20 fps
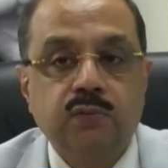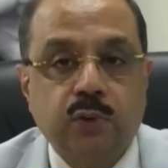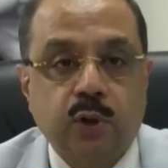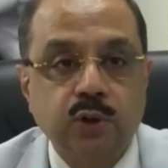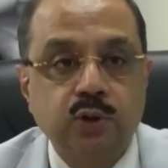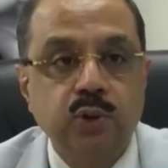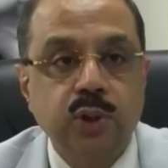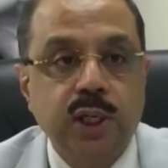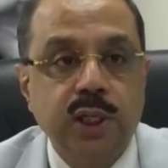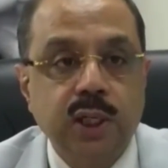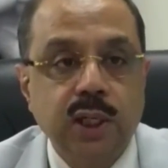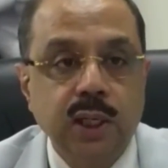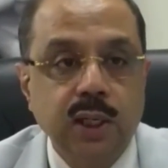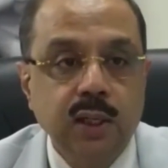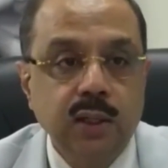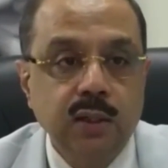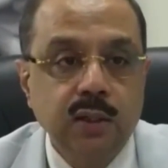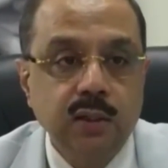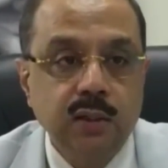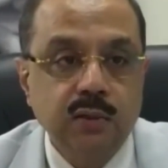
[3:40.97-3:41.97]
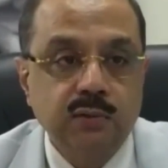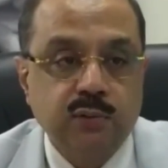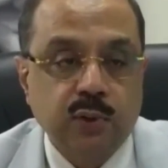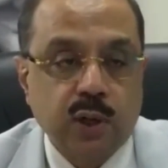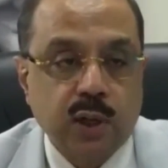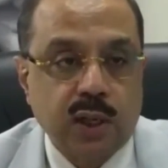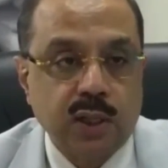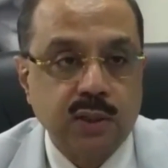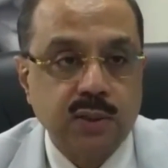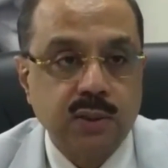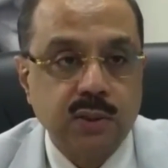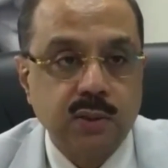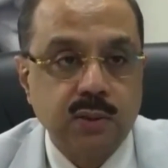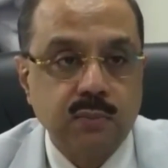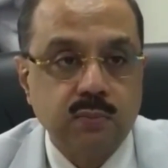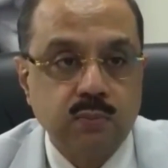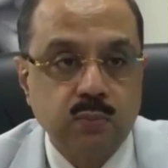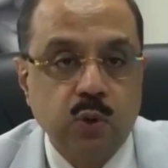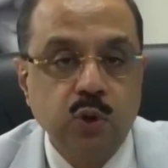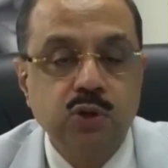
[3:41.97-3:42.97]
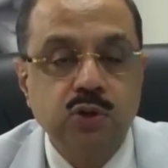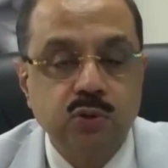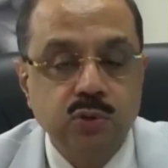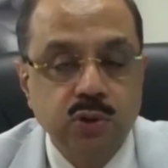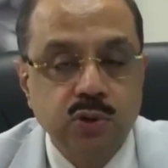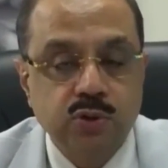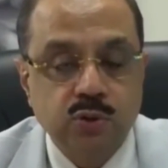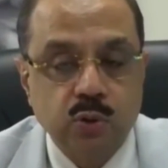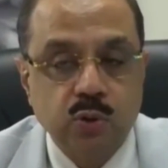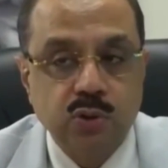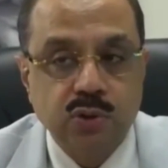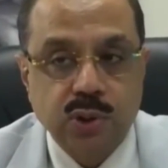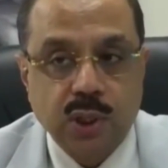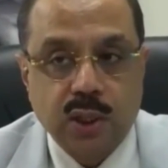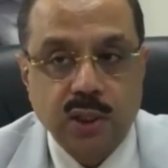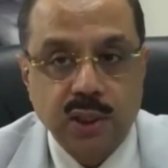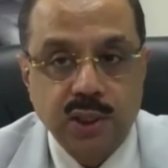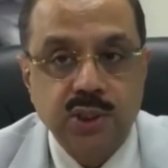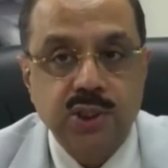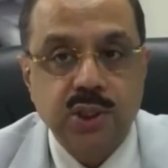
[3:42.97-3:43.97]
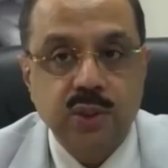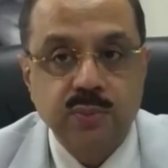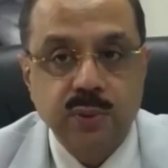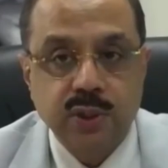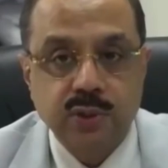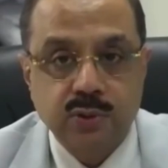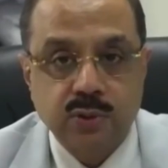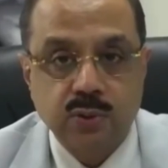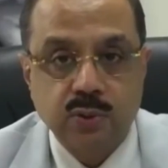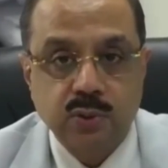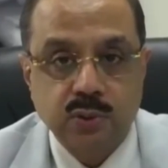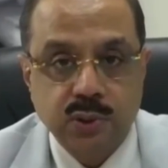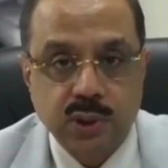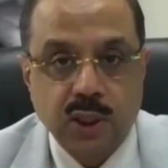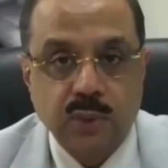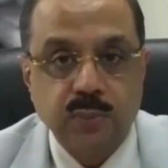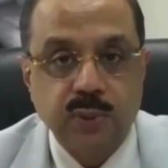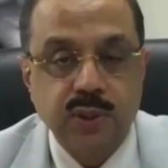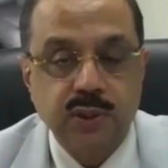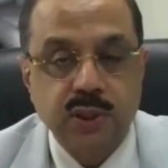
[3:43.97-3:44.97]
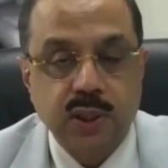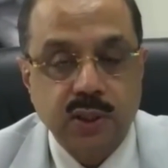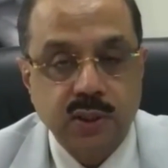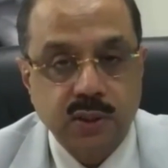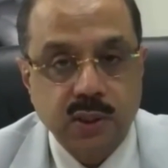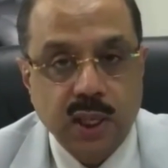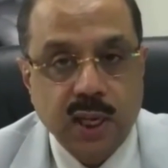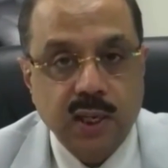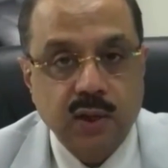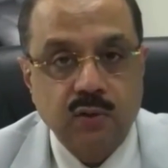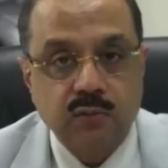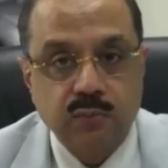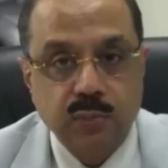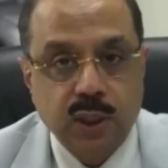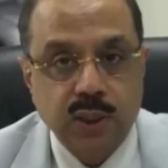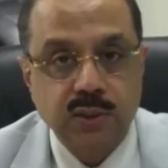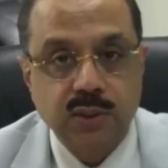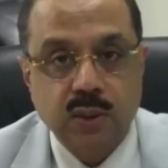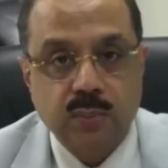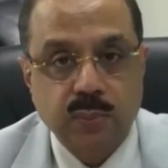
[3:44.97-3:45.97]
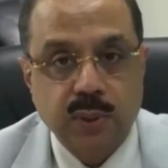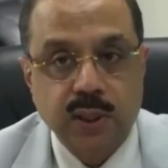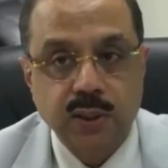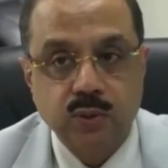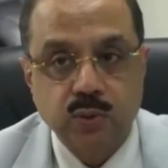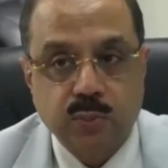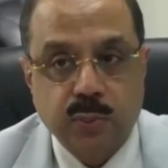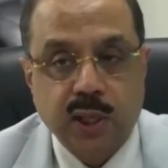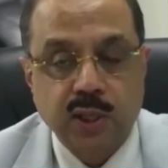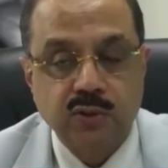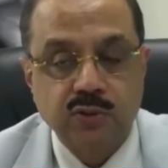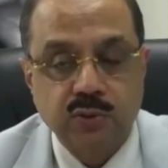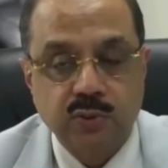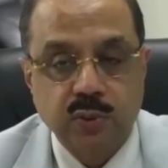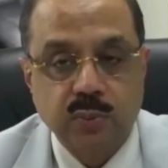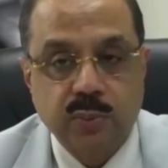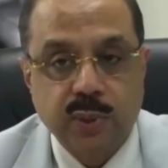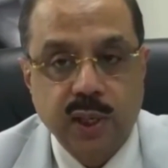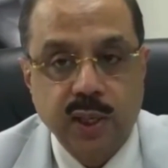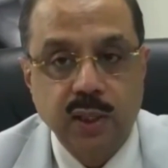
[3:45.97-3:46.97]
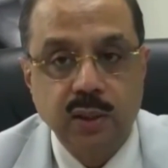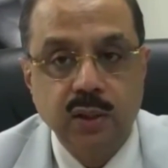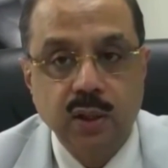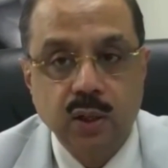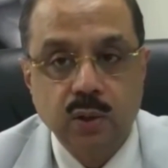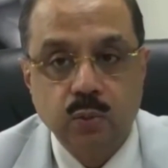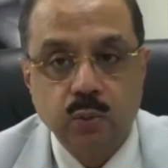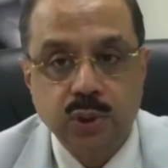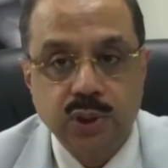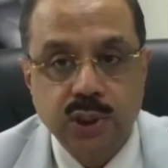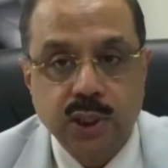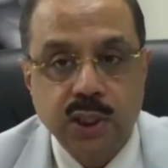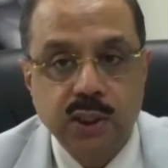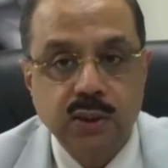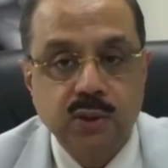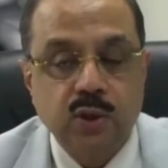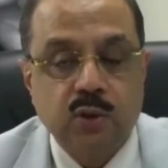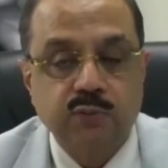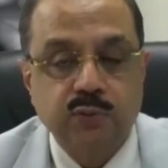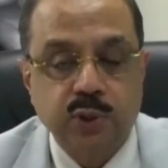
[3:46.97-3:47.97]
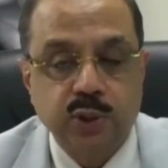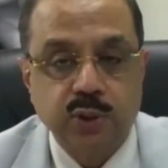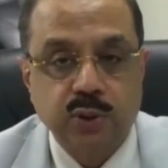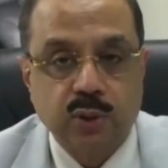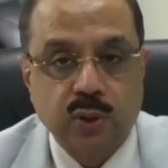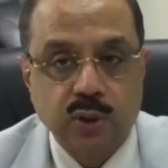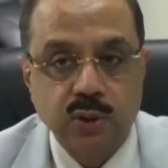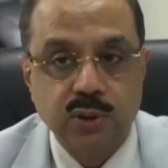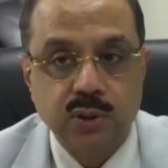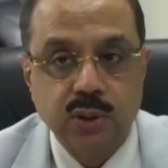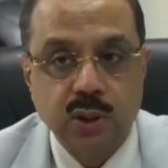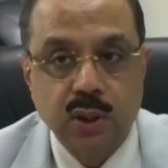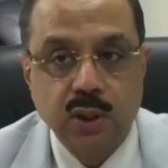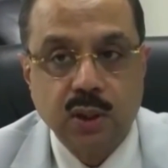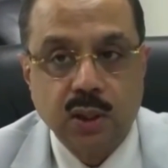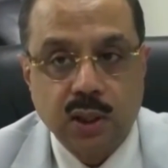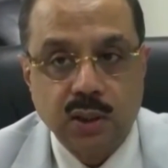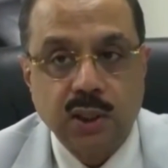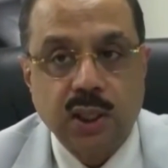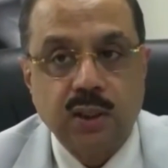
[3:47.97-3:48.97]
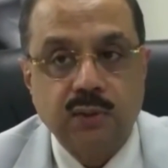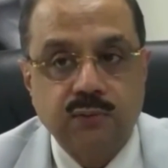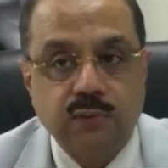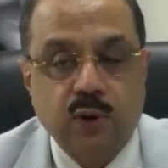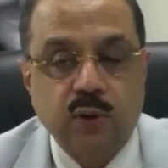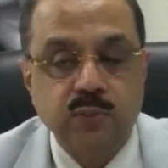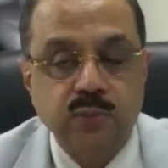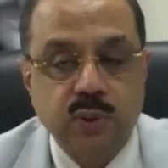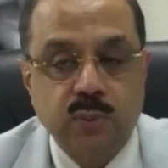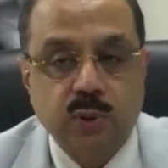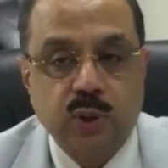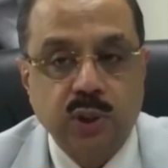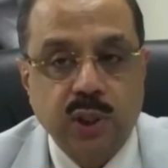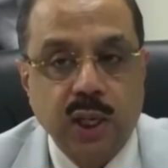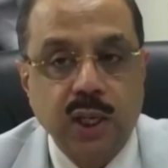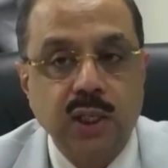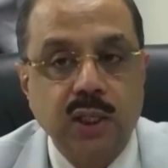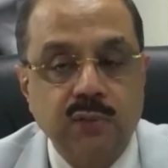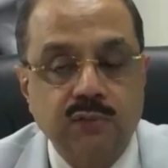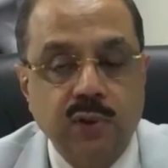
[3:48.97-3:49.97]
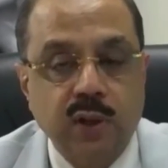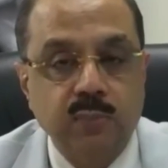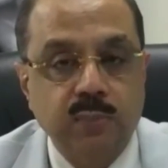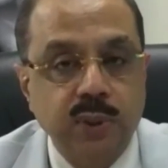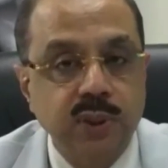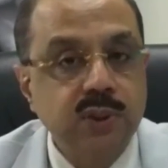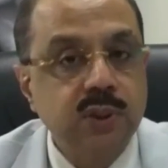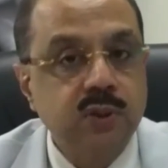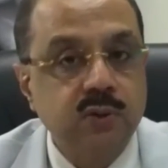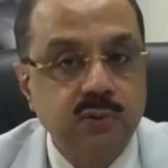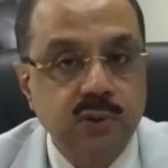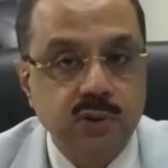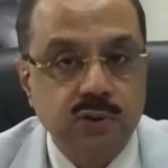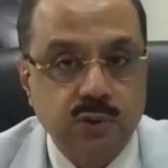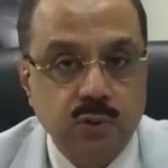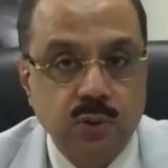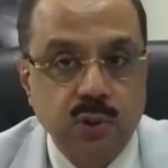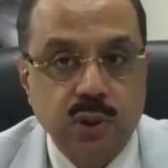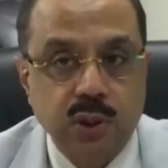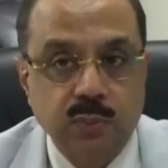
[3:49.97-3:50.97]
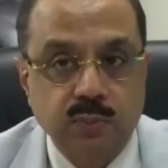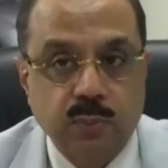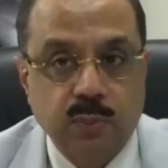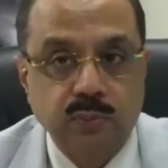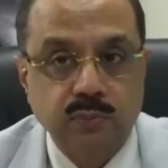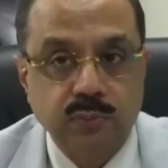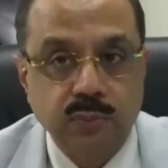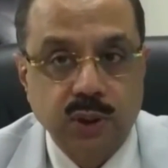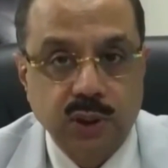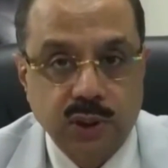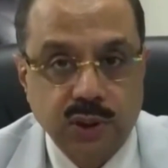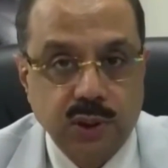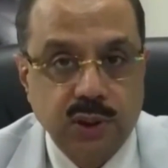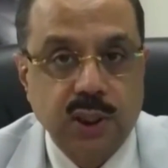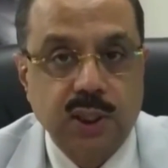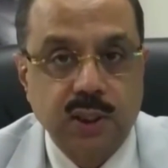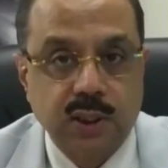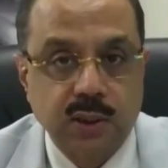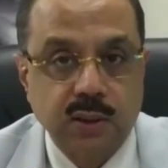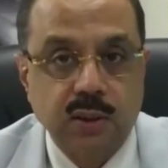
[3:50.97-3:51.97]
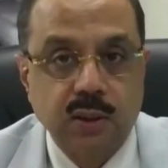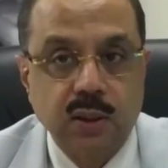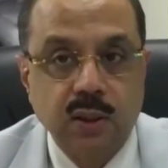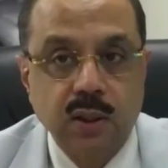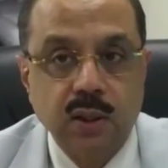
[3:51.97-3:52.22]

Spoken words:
Fortunately for us, most of the strokes are ischemic stroke. That means there is lack of blood supply to parts of the brain which kills off the neurons, and that forms about 85% of the stroke in general.